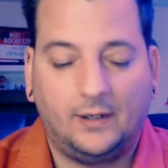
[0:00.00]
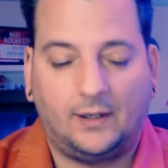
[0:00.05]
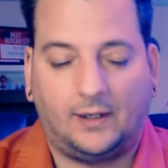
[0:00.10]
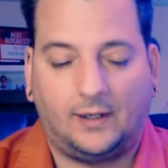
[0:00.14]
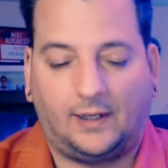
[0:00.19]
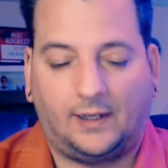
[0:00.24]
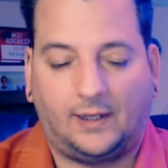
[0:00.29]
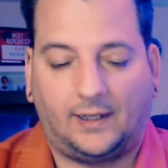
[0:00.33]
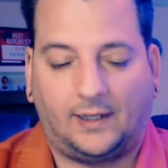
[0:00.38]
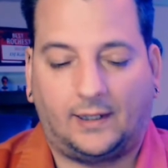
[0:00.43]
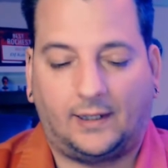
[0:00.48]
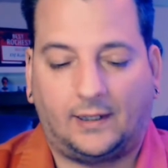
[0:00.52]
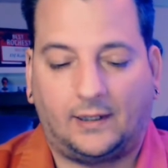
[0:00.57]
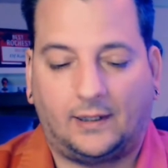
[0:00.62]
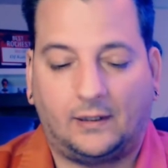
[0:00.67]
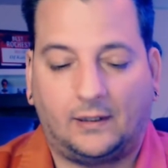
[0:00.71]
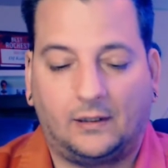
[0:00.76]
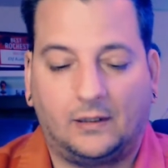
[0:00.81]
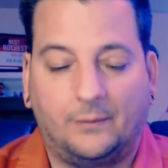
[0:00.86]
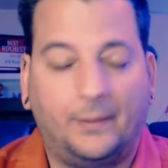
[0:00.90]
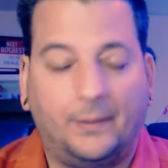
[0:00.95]

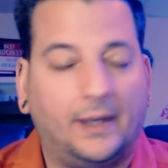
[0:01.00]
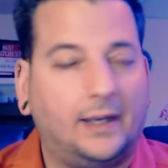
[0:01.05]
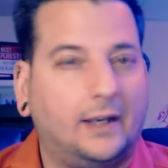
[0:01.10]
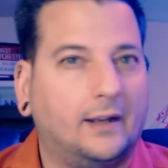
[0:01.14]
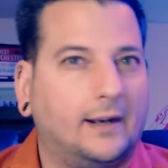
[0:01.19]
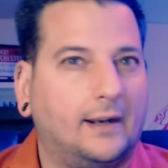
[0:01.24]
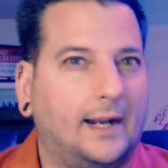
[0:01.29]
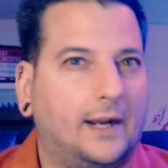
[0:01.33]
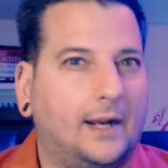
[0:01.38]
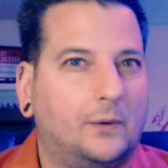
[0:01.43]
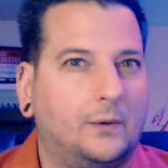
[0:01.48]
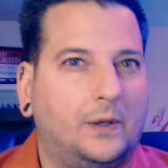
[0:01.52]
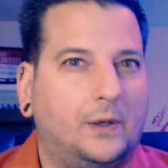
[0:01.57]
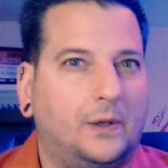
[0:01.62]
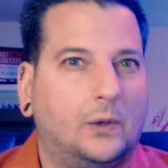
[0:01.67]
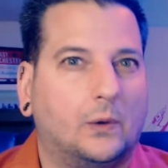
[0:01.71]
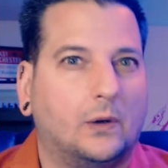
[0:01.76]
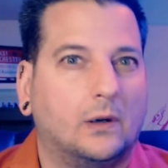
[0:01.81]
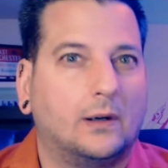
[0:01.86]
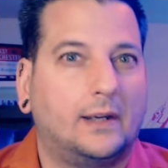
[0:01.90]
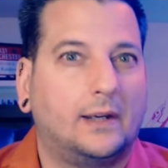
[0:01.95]
And depending on how
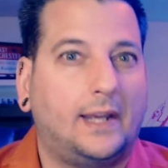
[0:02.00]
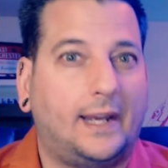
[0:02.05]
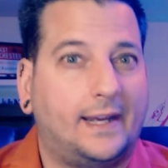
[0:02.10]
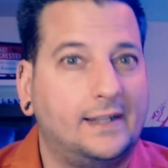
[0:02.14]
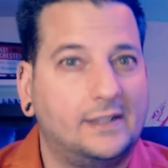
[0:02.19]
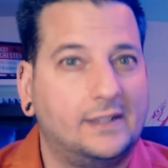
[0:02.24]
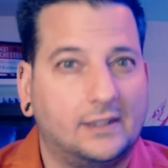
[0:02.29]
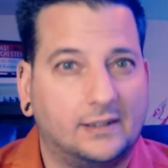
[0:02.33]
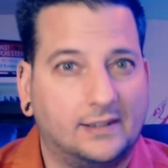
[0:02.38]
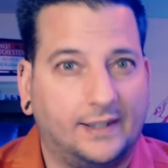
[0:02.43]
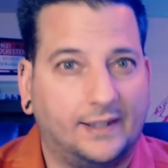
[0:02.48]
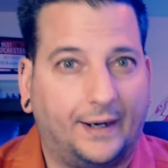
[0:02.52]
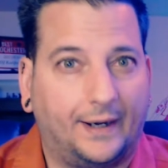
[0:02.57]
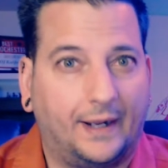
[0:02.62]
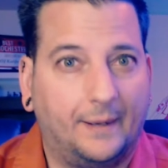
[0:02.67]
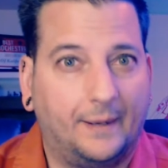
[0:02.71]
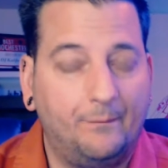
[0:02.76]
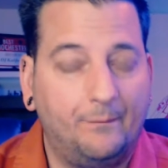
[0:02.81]
your case is set up,